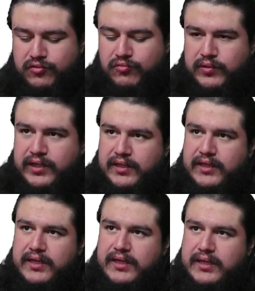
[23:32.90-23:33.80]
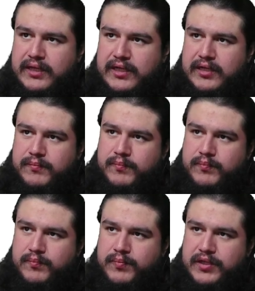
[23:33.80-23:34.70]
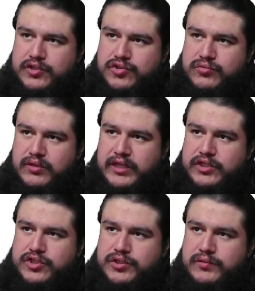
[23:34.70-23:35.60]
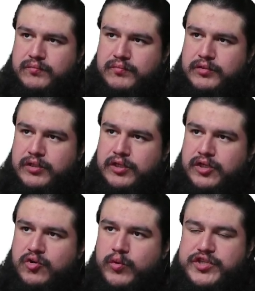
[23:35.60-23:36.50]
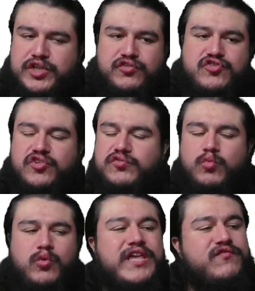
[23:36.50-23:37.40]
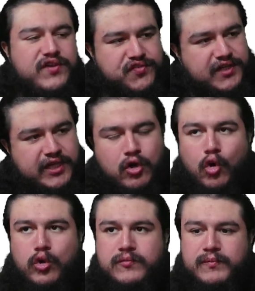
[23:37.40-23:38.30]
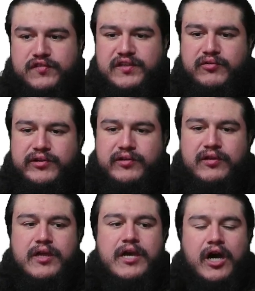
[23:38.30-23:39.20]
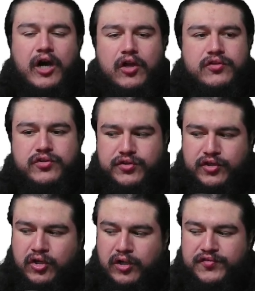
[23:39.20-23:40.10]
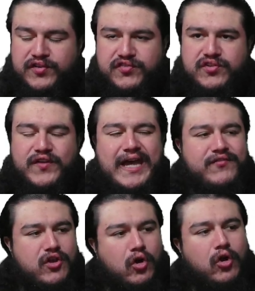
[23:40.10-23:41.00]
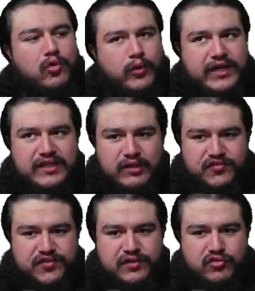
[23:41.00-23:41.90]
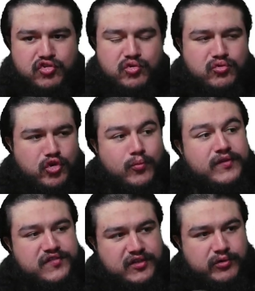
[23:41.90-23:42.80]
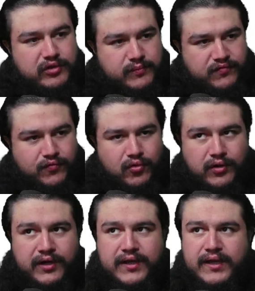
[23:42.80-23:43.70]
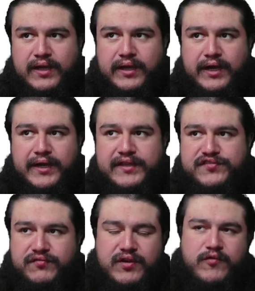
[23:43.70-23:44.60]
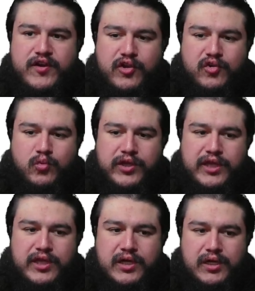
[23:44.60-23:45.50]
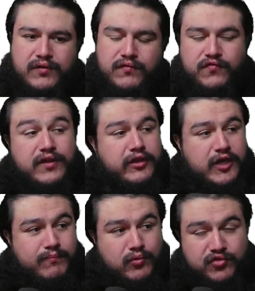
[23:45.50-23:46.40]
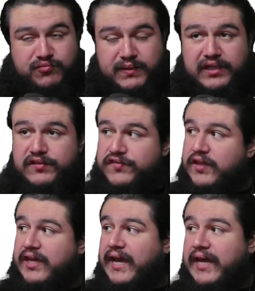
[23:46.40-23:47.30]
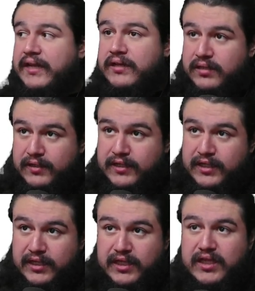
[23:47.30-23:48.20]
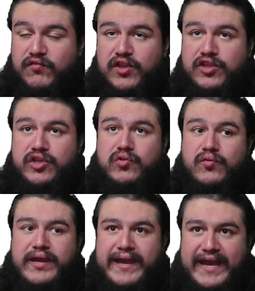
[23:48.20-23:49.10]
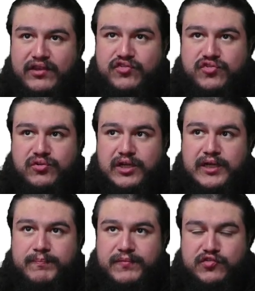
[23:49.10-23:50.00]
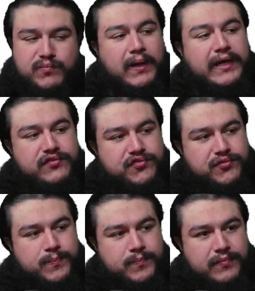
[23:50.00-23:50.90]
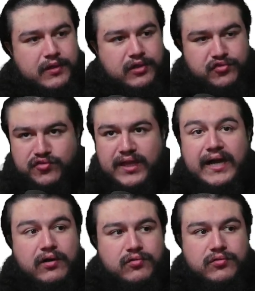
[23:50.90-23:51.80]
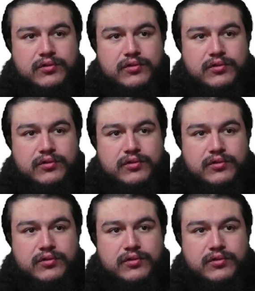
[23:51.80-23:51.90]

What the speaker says: recapitulation, which is just revisiting old material under the context of having already listened to new material before. It's a very, very good way of filling up more space and giving you extra spice. Because now